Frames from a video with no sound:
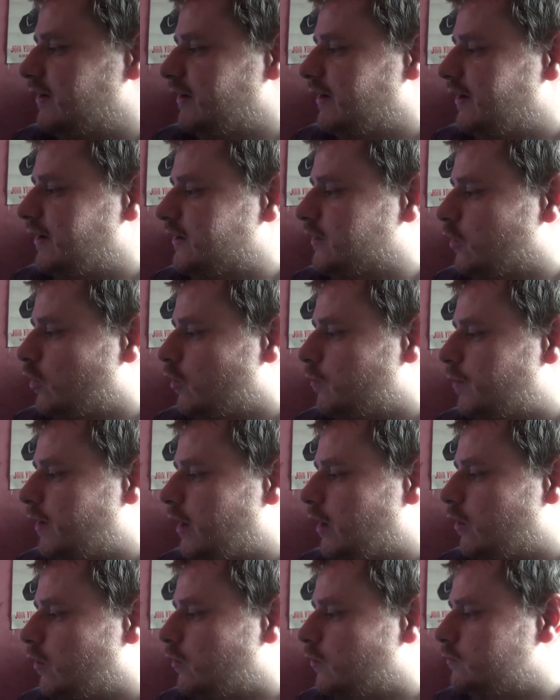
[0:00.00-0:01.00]
It's got
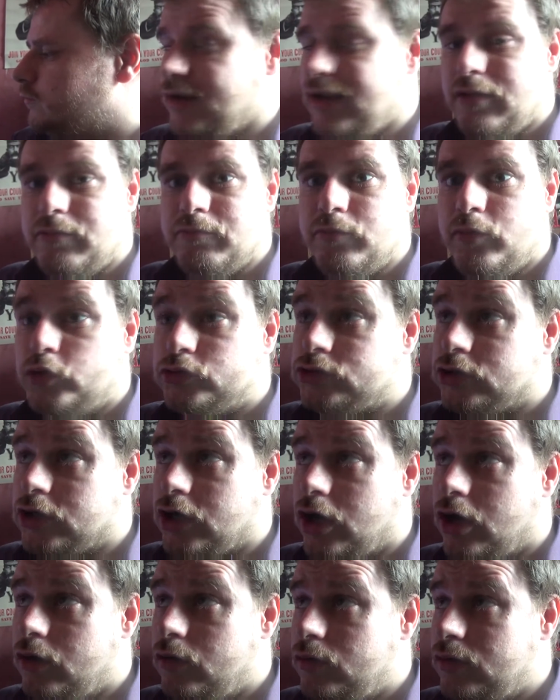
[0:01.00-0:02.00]
about eleven more to
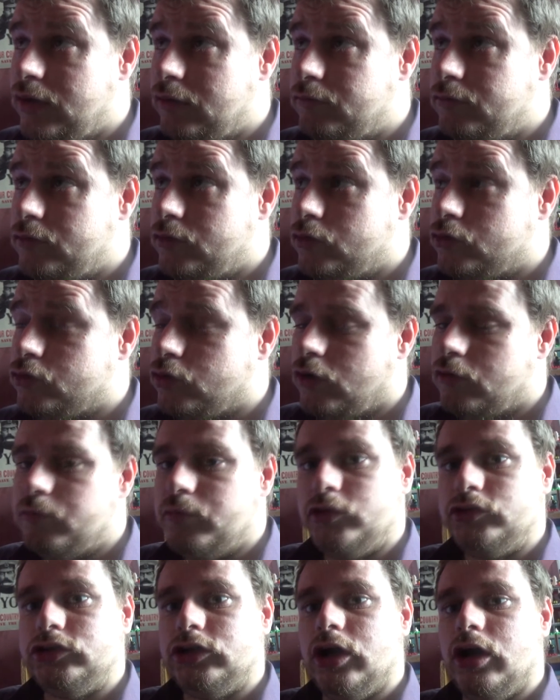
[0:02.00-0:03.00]
go, eleven or twelve
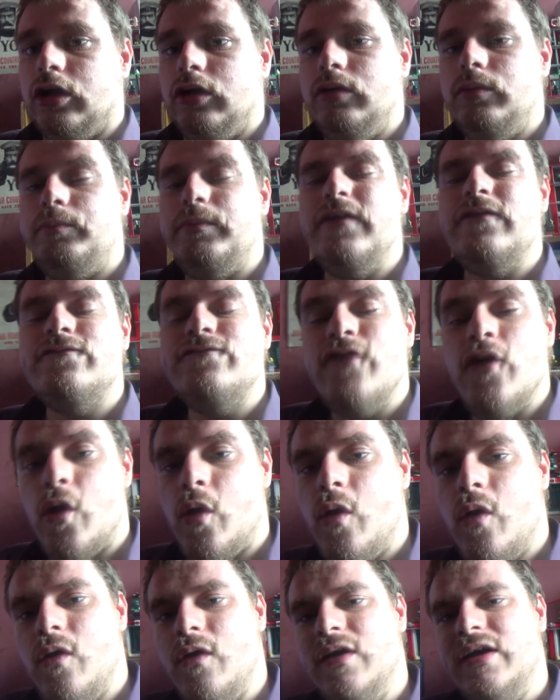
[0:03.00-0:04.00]
more to go
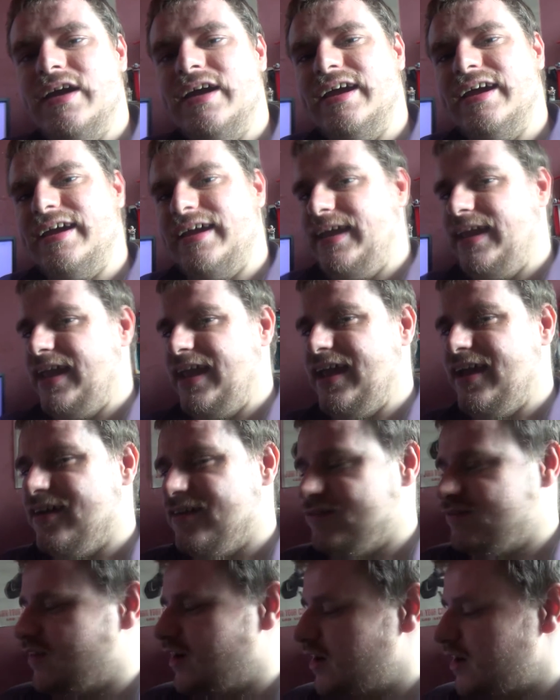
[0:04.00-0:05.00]
before it
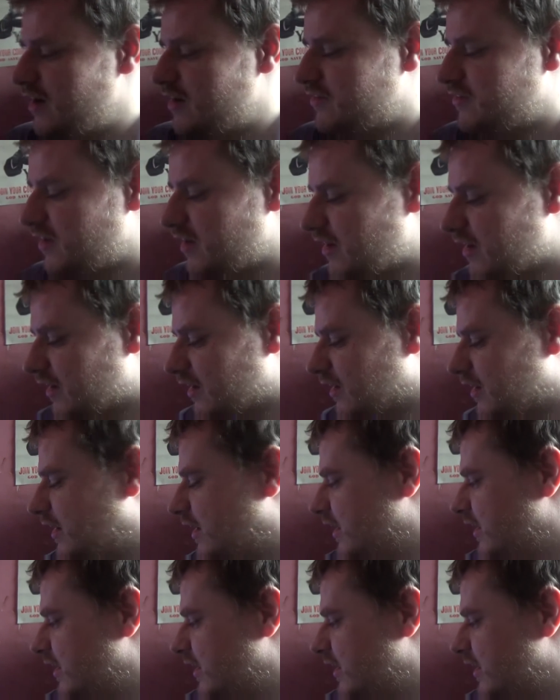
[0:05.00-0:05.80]
arrives here.